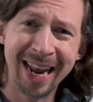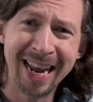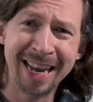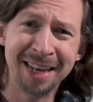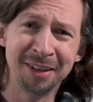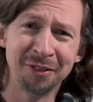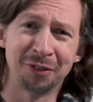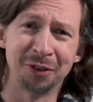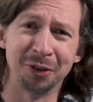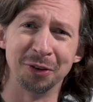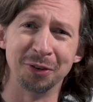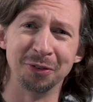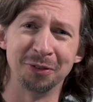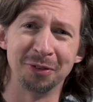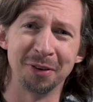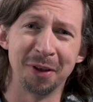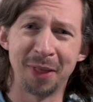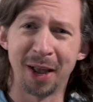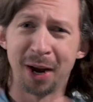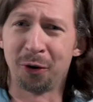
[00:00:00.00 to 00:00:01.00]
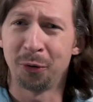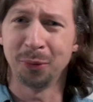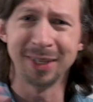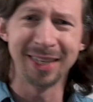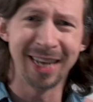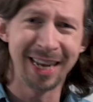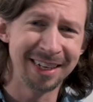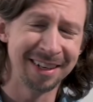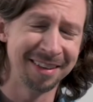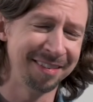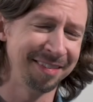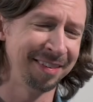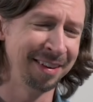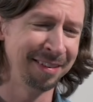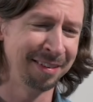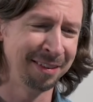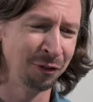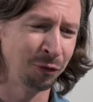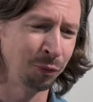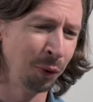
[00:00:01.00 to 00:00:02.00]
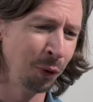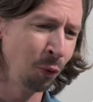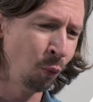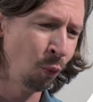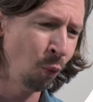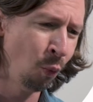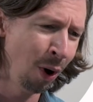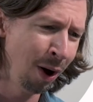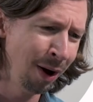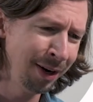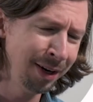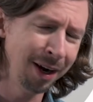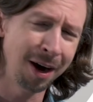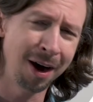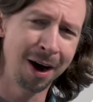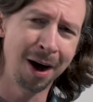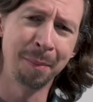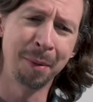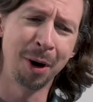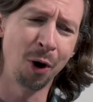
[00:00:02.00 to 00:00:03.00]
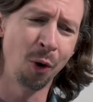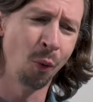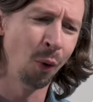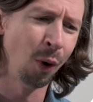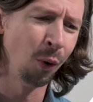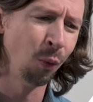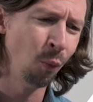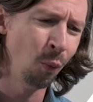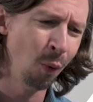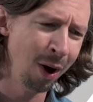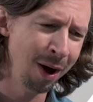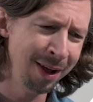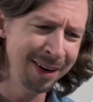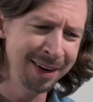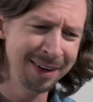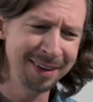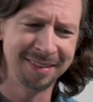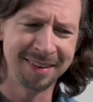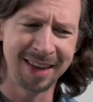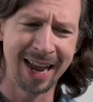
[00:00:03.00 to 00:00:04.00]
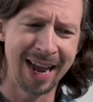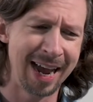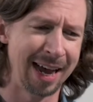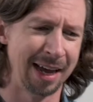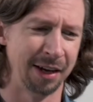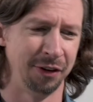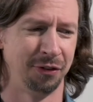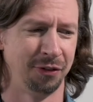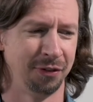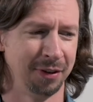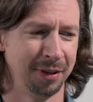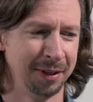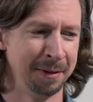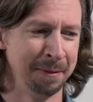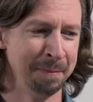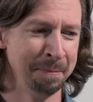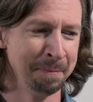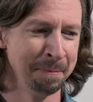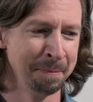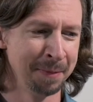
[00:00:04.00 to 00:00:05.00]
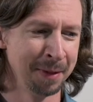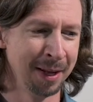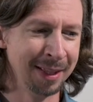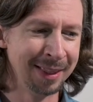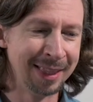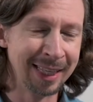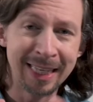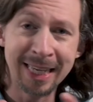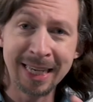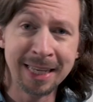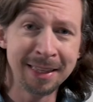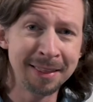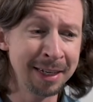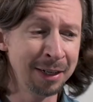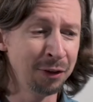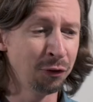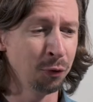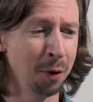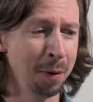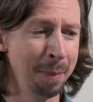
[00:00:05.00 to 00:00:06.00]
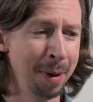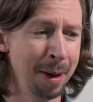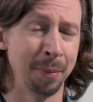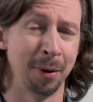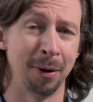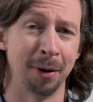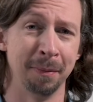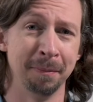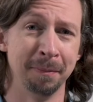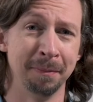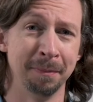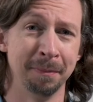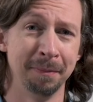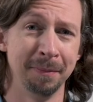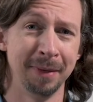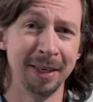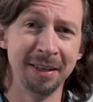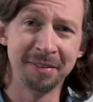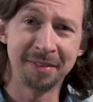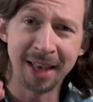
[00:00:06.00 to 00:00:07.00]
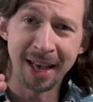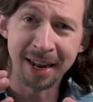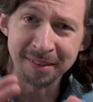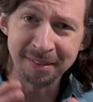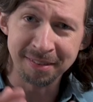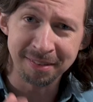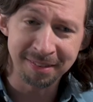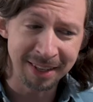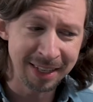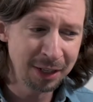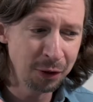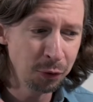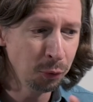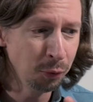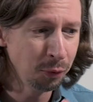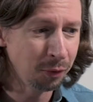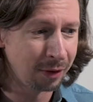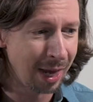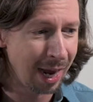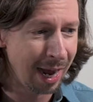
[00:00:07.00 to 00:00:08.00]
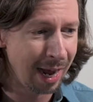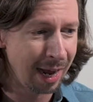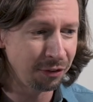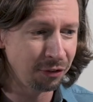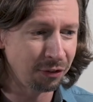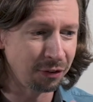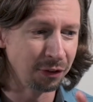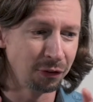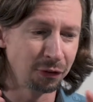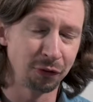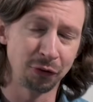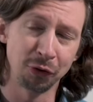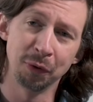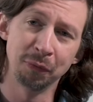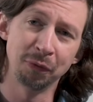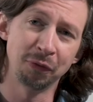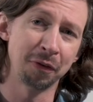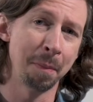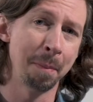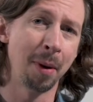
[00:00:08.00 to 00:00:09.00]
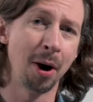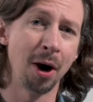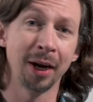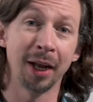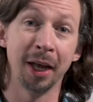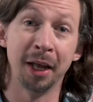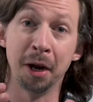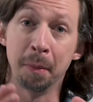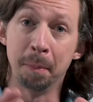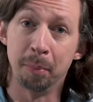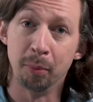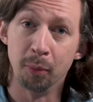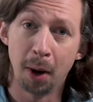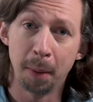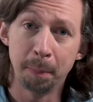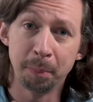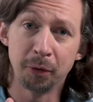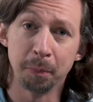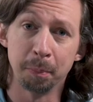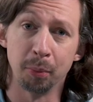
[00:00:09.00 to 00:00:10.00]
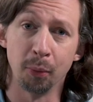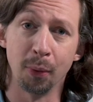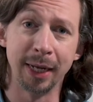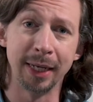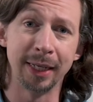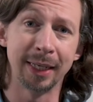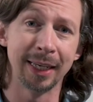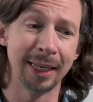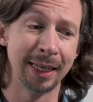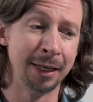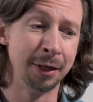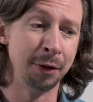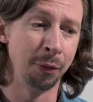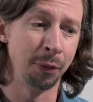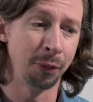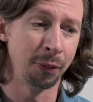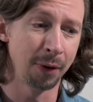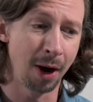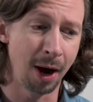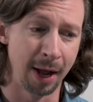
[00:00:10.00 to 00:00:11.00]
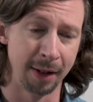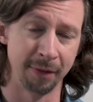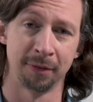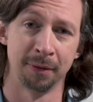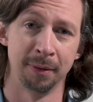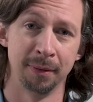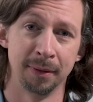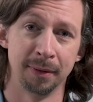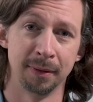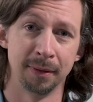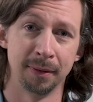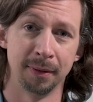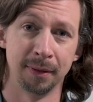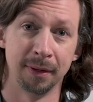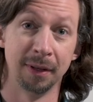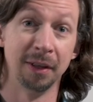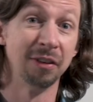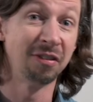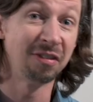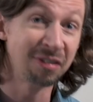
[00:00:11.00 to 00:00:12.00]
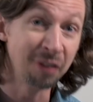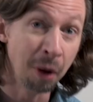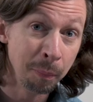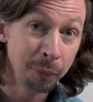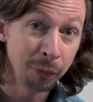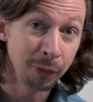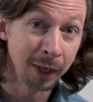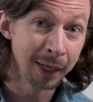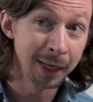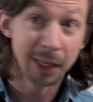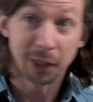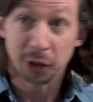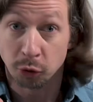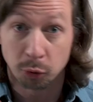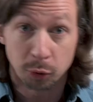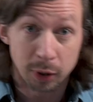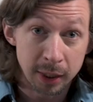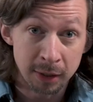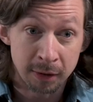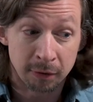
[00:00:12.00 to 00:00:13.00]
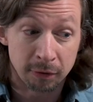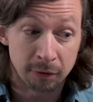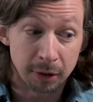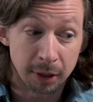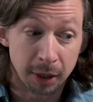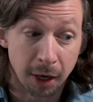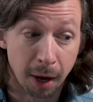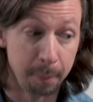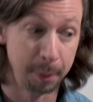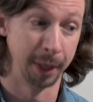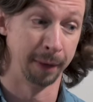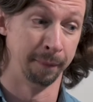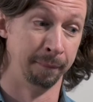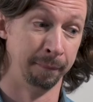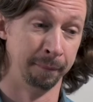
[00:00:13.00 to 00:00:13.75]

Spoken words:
answers that create a sentence with 1 comma or 1 dash. The key thing to remember is that a single dash serves to mark an abrupt break in thought, something you didn't see coming.